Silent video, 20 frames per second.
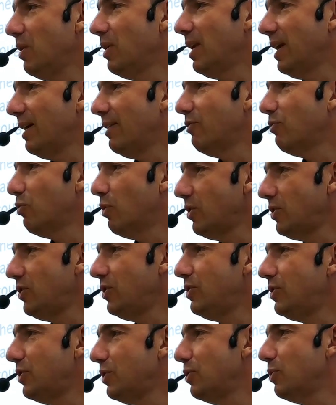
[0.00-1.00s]
live, what you
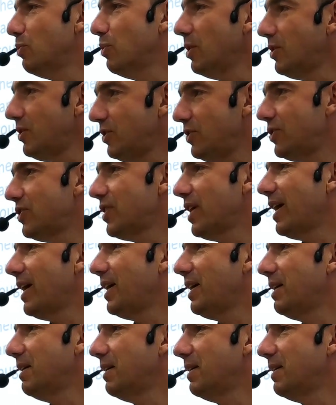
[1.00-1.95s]
do, what you say.